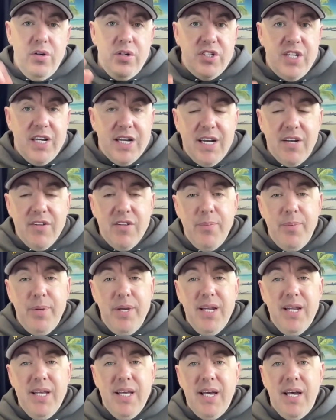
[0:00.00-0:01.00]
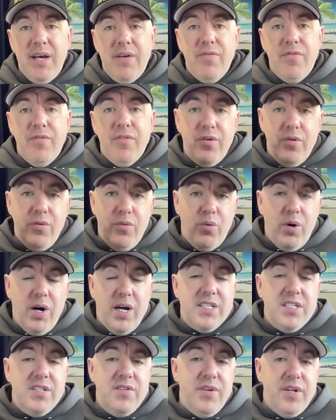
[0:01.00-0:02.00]
check out the PDF,
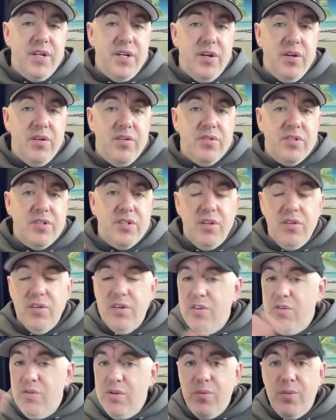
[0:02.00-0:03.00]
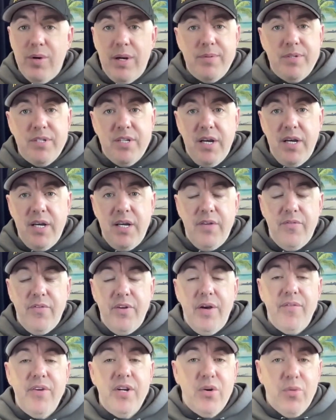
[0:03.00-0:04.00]
watch the videos, look through the website. And if
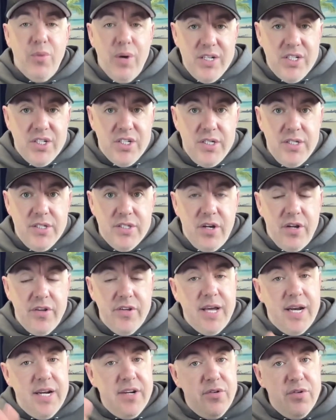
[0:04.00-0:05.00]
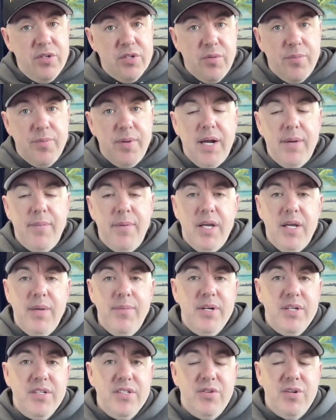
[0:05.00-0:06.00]
you have any questions, all you got to do is reply to my
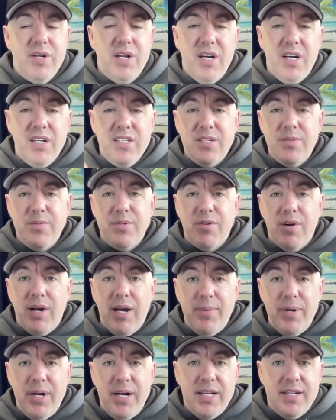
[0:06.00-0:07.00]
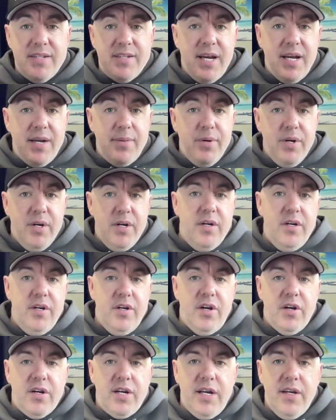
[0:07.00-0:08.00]
emails. You can unsubscribe at any time.
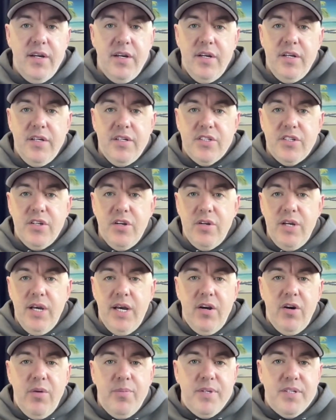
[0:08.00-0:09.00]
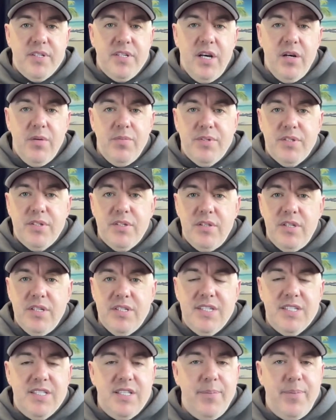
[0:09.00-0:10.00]
Okay. So yeah, I hope this helps.
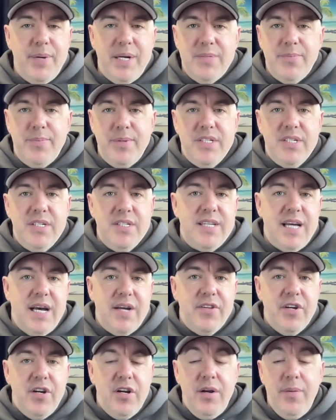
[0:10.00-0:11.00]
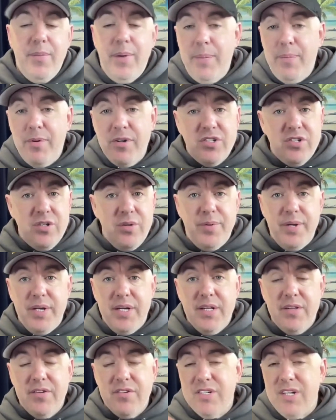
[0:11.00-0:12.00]
This is the best business out there. In my personal
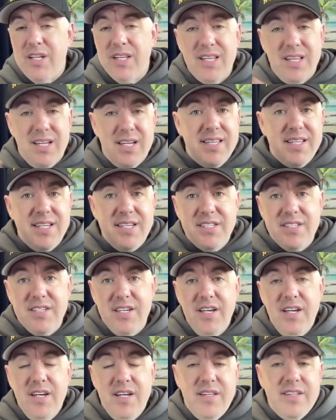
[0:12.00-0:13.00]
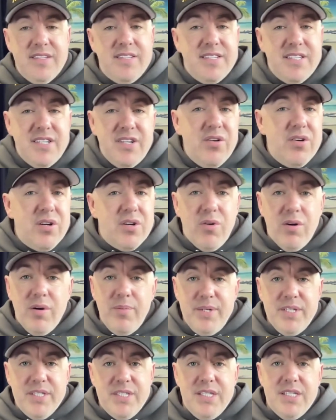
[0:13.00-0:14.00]
opinion, there's nothing like this. This is a
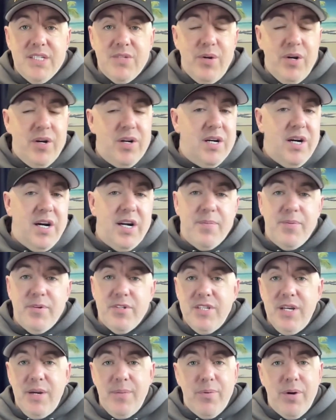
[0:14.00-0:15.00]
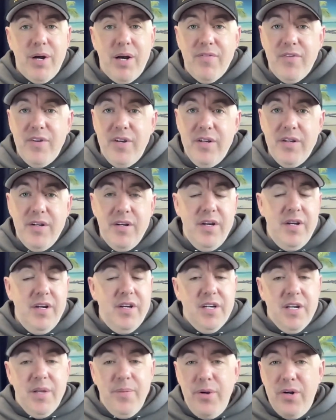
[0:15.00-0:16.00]
unicorn business. We earn 100% profit,
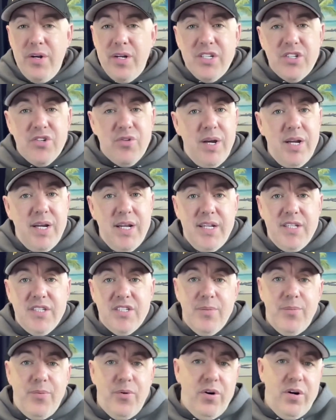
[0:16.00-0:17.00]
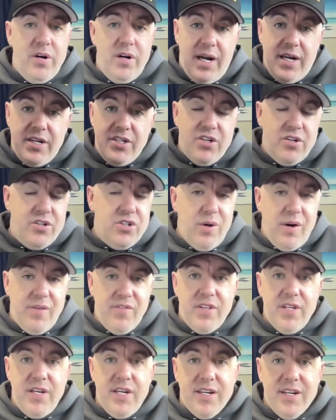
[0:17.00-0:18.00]
community training, support. I showed you
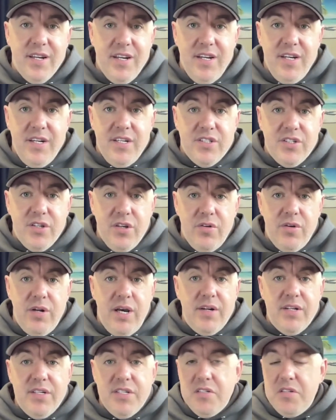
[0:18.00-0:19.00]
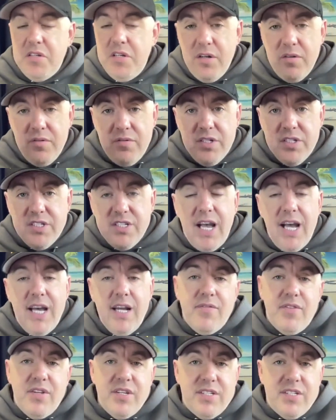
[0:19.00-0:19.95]
everything. So now just, decide if